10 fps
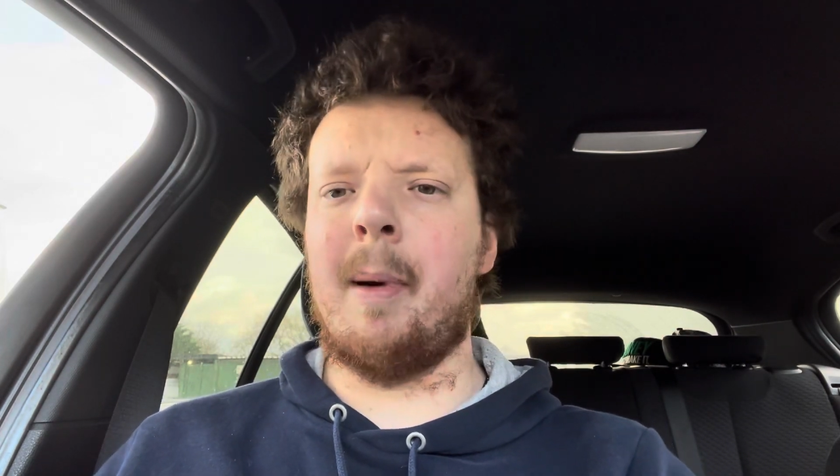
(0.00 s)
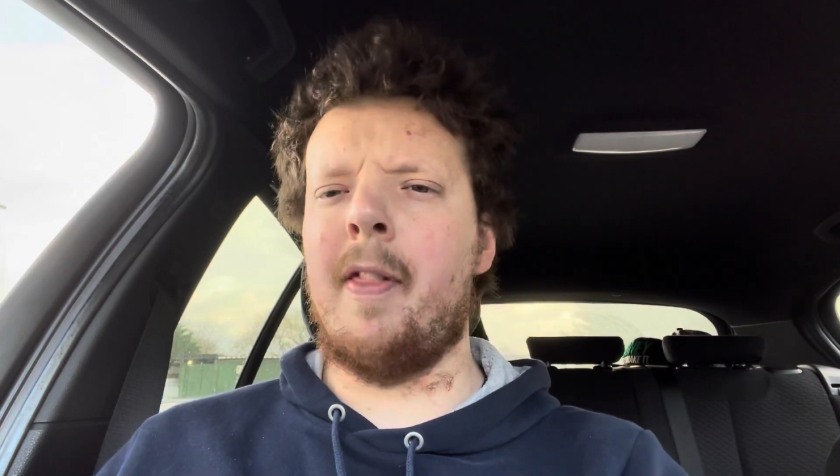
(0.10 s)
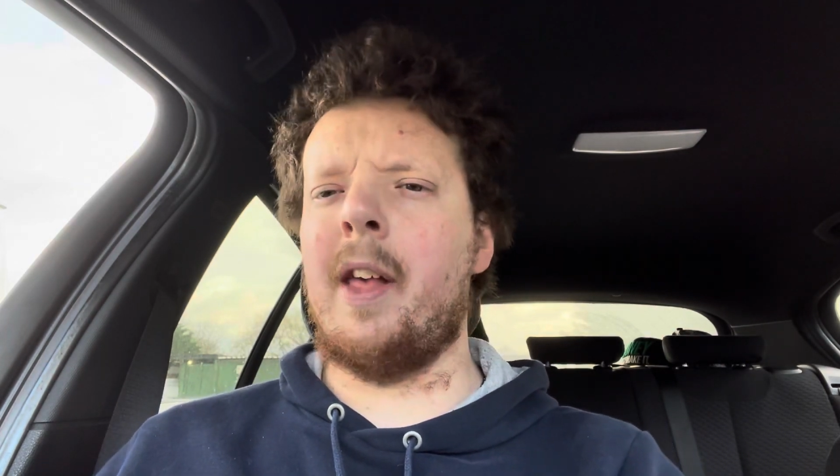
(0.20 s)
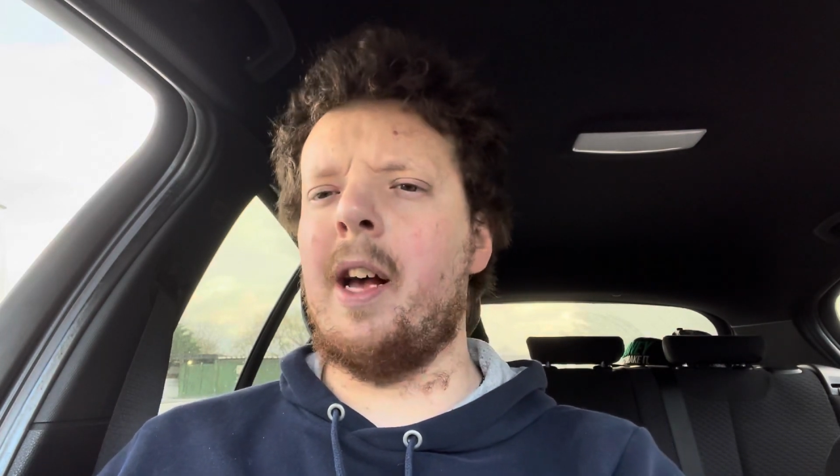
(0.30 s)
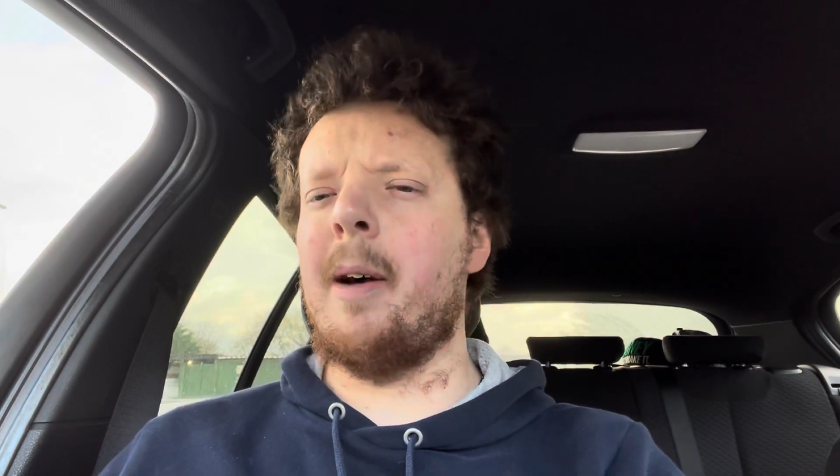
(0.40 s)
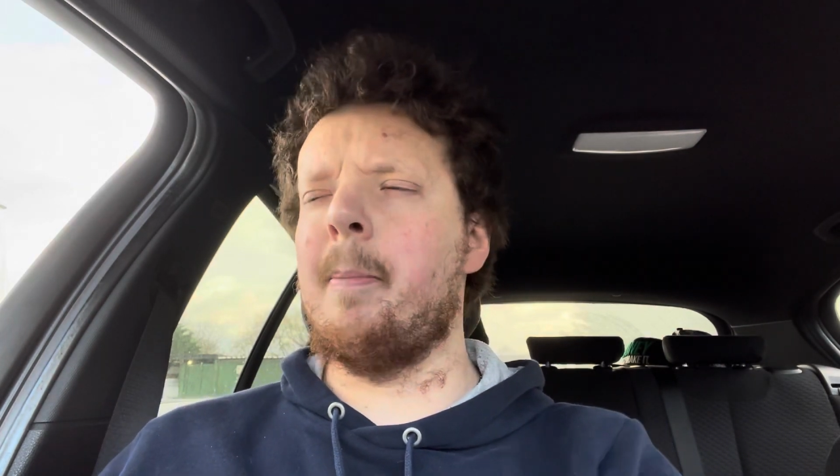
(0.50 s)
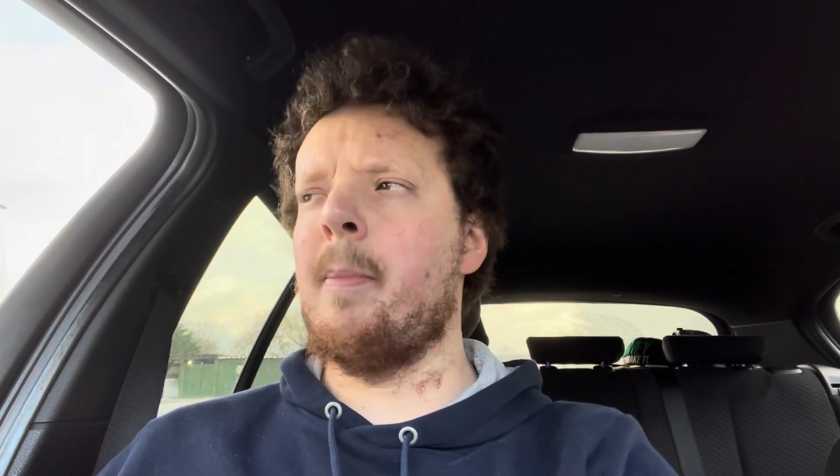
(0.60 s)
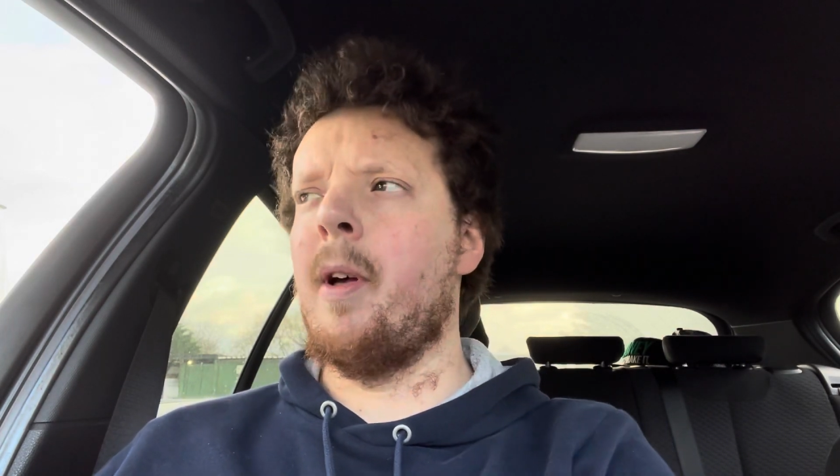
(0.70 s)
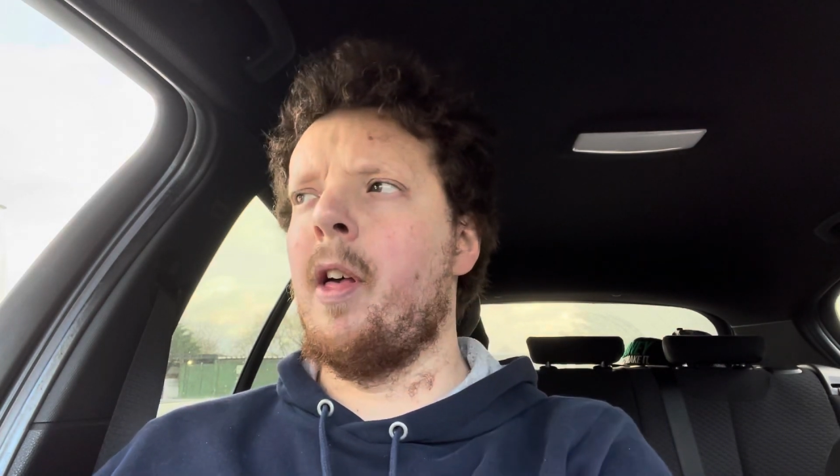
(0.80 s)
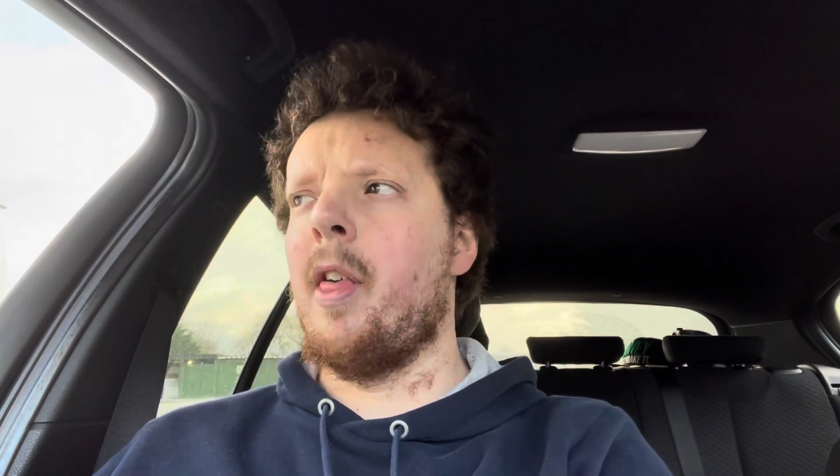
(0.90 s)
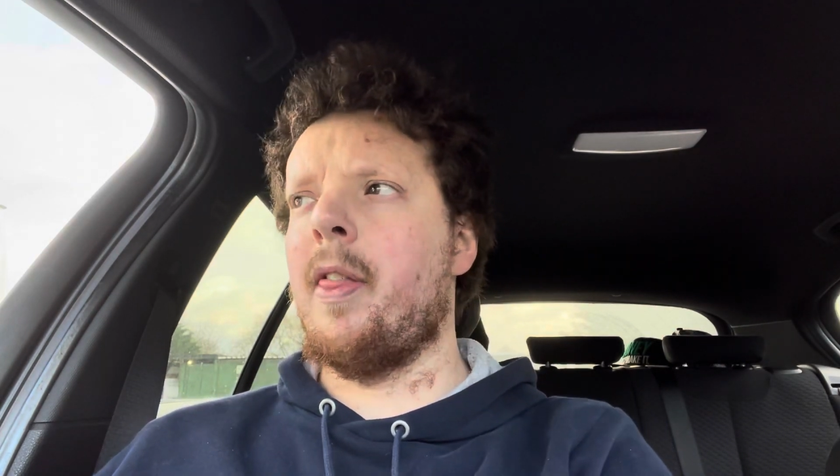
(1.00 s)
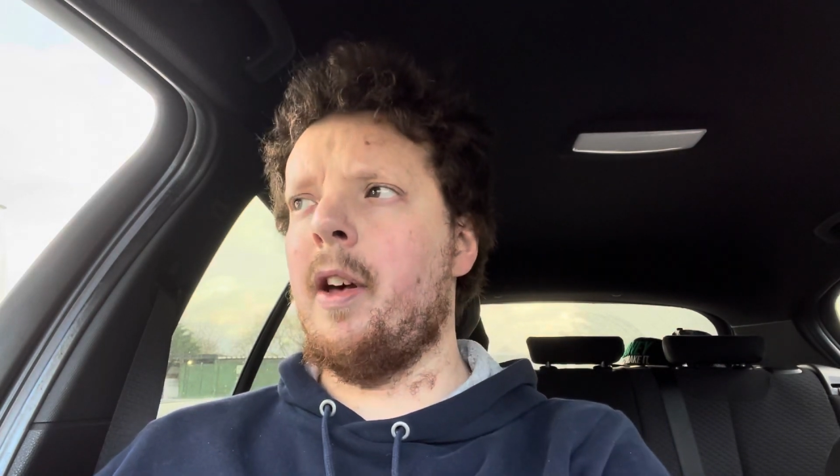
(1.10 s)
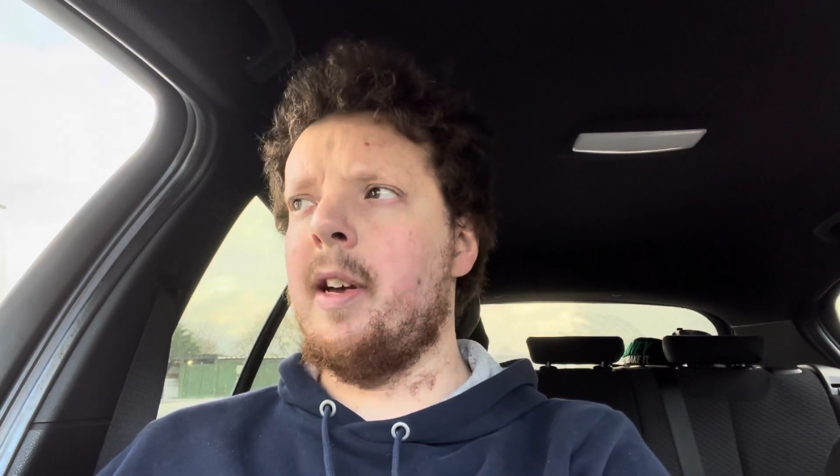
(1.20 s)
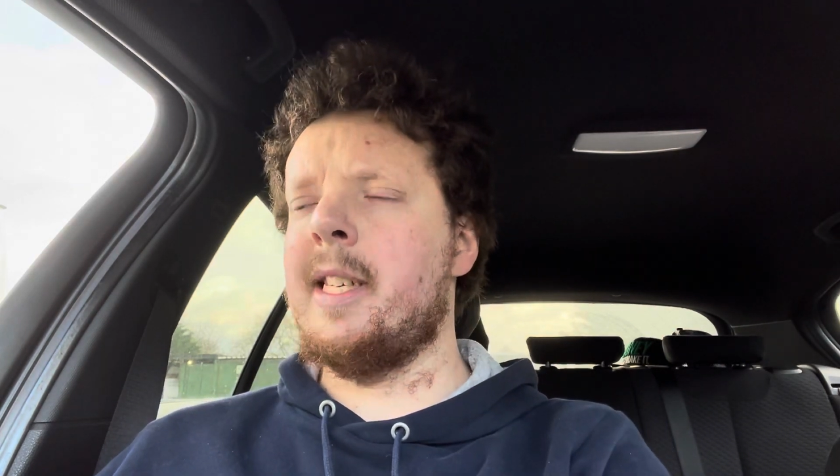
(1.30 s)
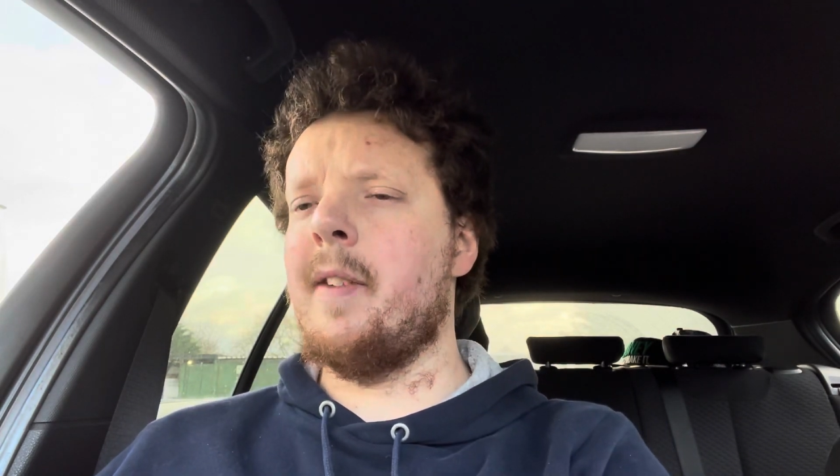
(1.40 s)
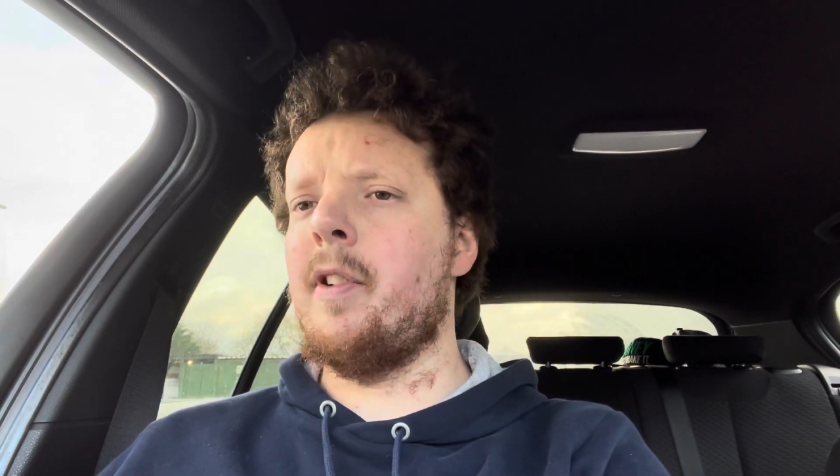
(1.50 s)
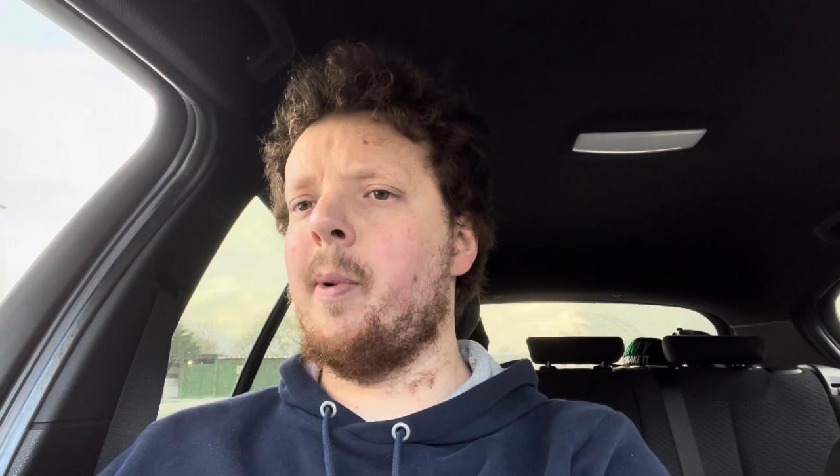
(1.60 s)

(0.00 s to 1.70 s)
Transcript: I think I'm 37